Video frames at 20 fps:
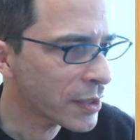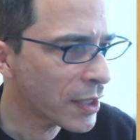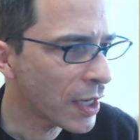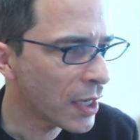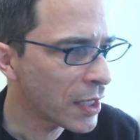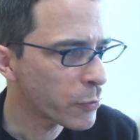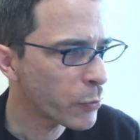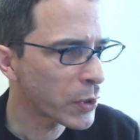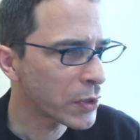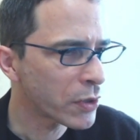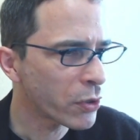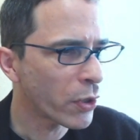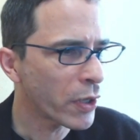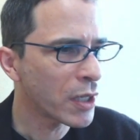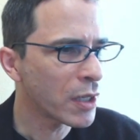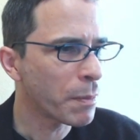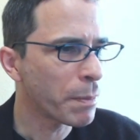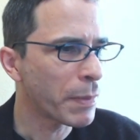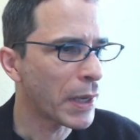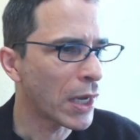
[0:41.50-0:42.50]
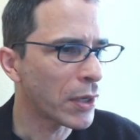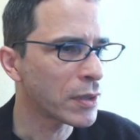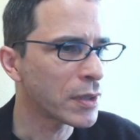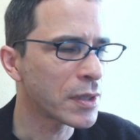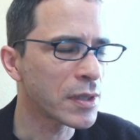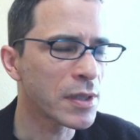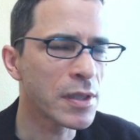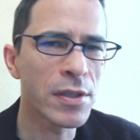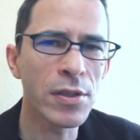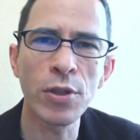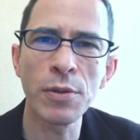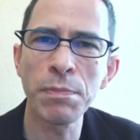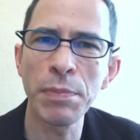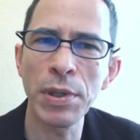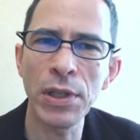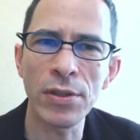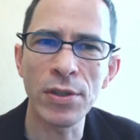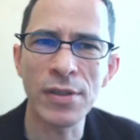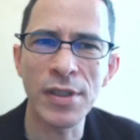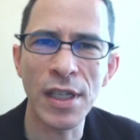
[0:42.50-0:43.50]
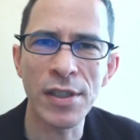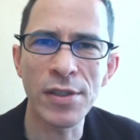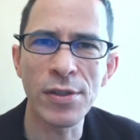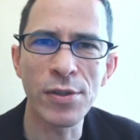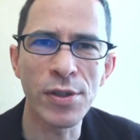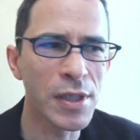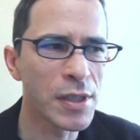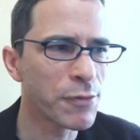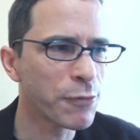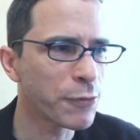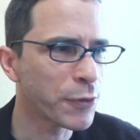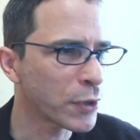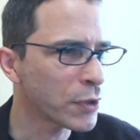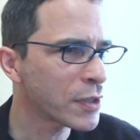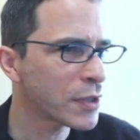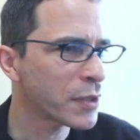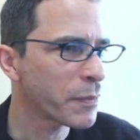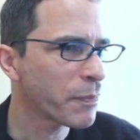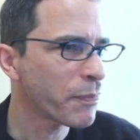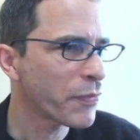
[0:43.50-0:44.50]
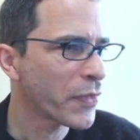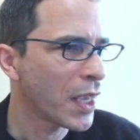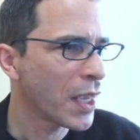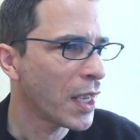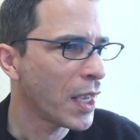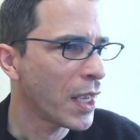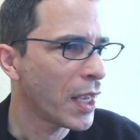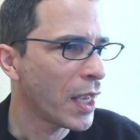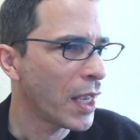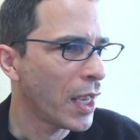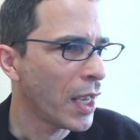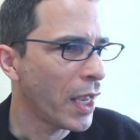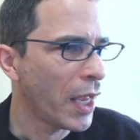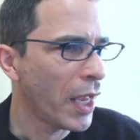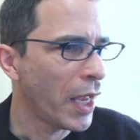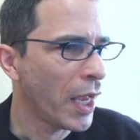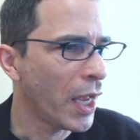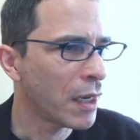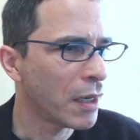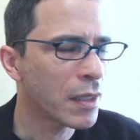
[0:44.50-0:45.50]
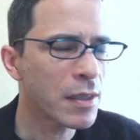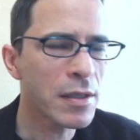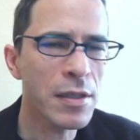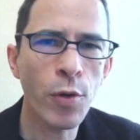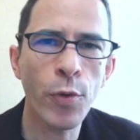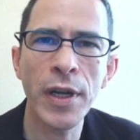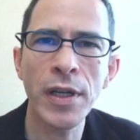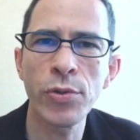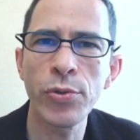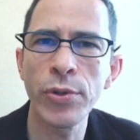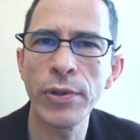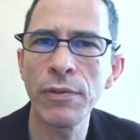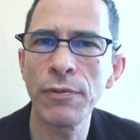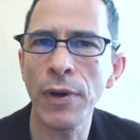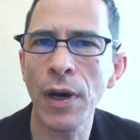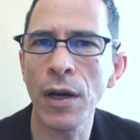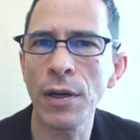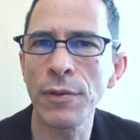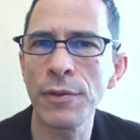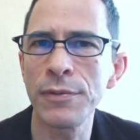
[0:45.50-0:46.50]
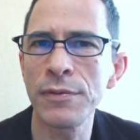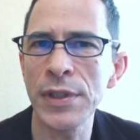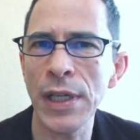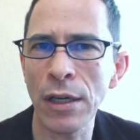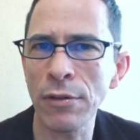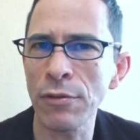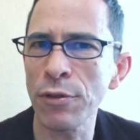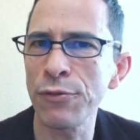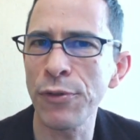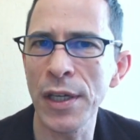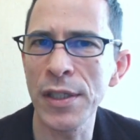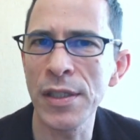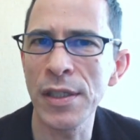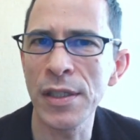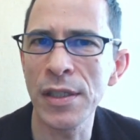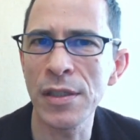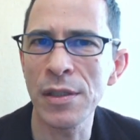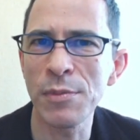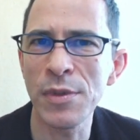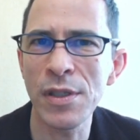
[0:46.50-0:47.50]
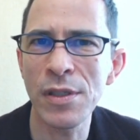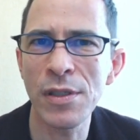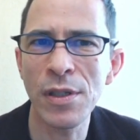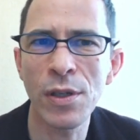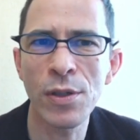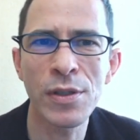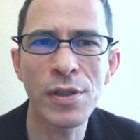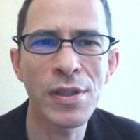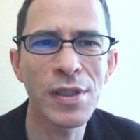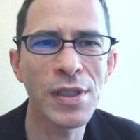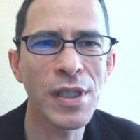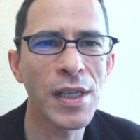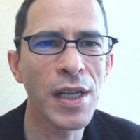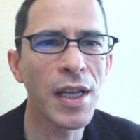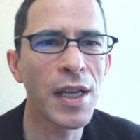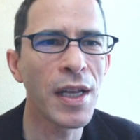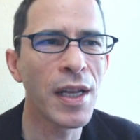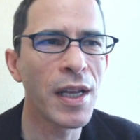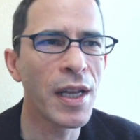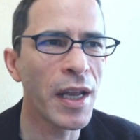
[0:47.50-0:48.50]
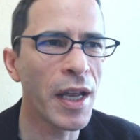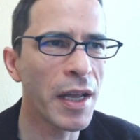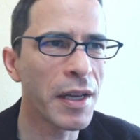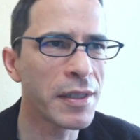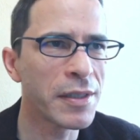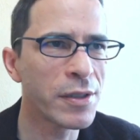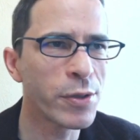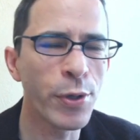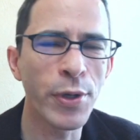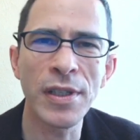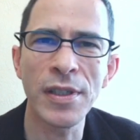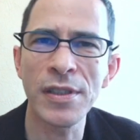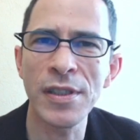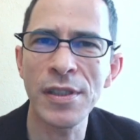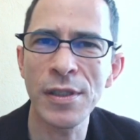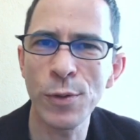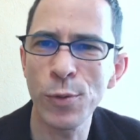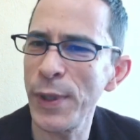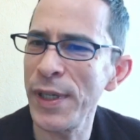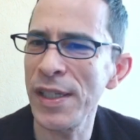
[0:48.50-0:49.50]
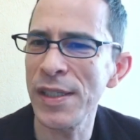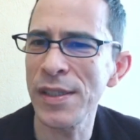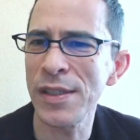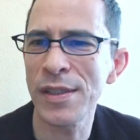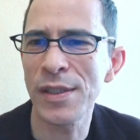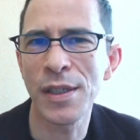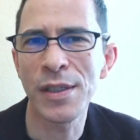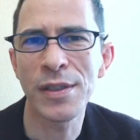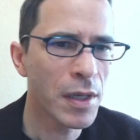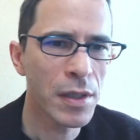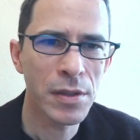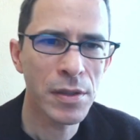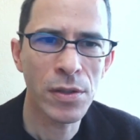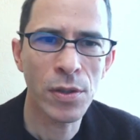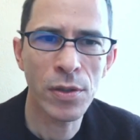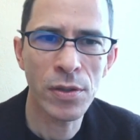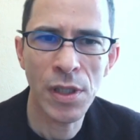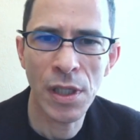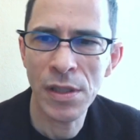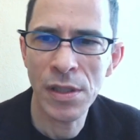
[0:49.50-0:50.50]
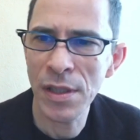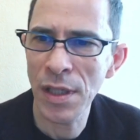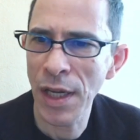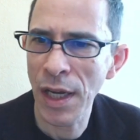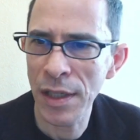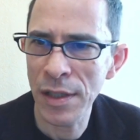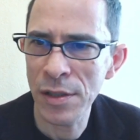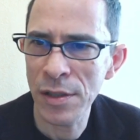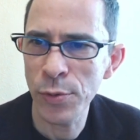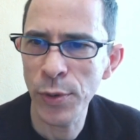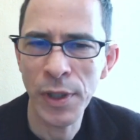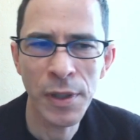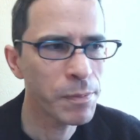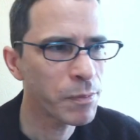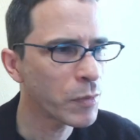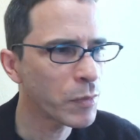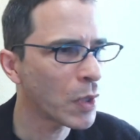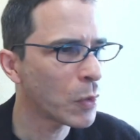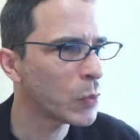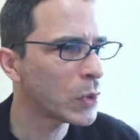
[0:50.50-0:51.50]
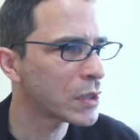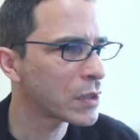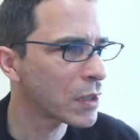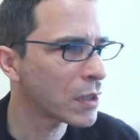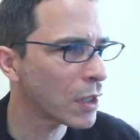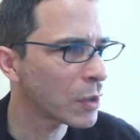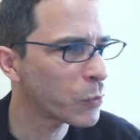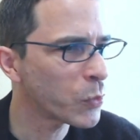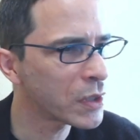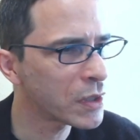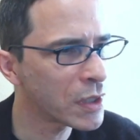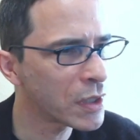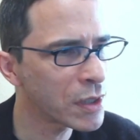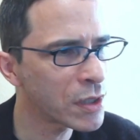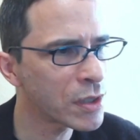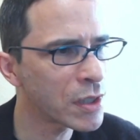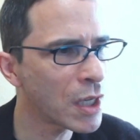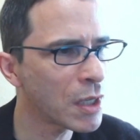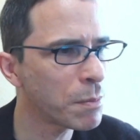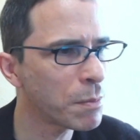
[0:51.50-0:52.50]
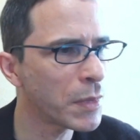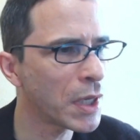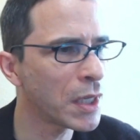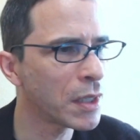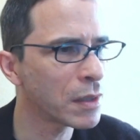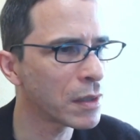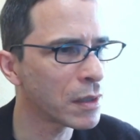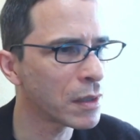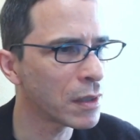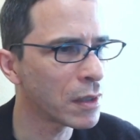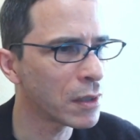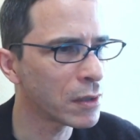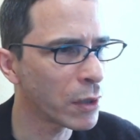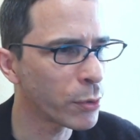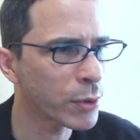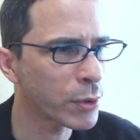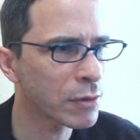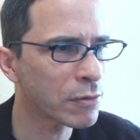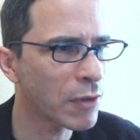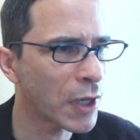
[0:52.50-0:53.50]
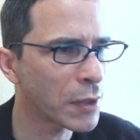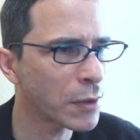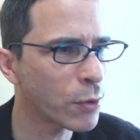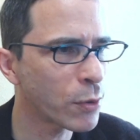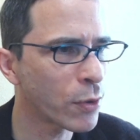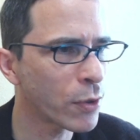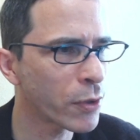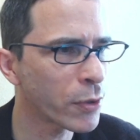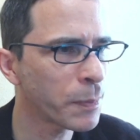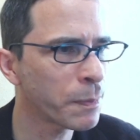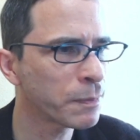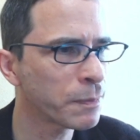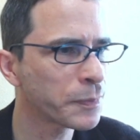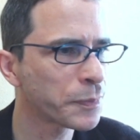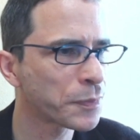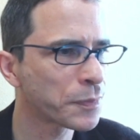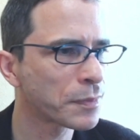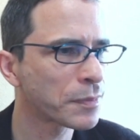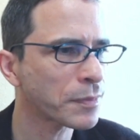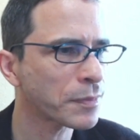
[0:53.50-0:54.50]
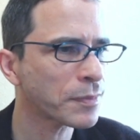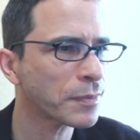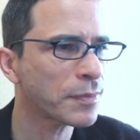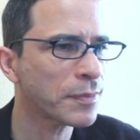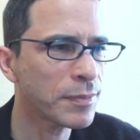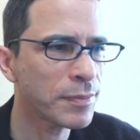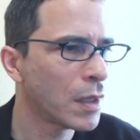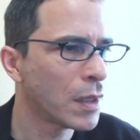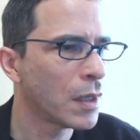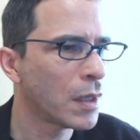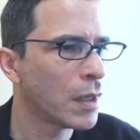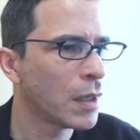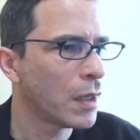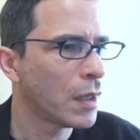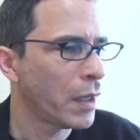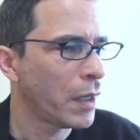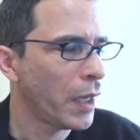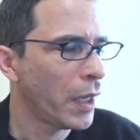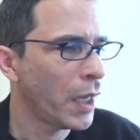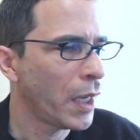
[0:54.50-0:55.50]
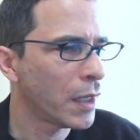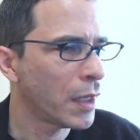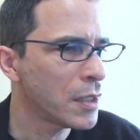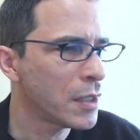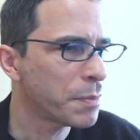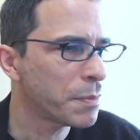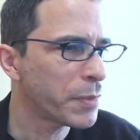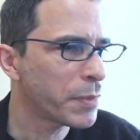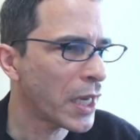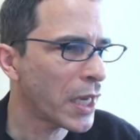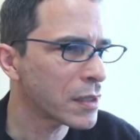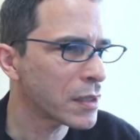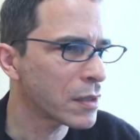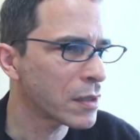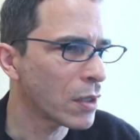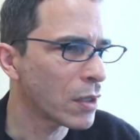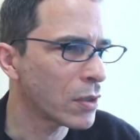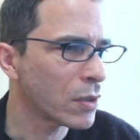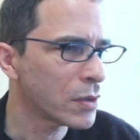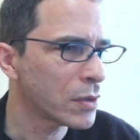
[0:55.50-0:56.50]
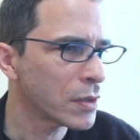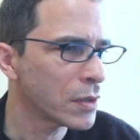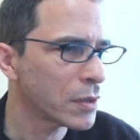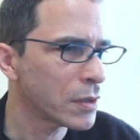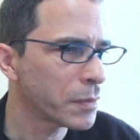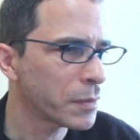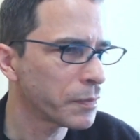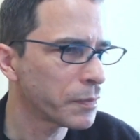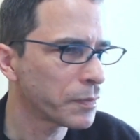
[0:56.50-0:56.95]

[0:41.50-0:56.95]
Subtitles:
case, we're talking about the stone pillar Tesuji first, and it's going to involve sacrificing some stones and doing a squeeze. So just to get into it, we'll start with this shape in the lower right corner. And these black stones,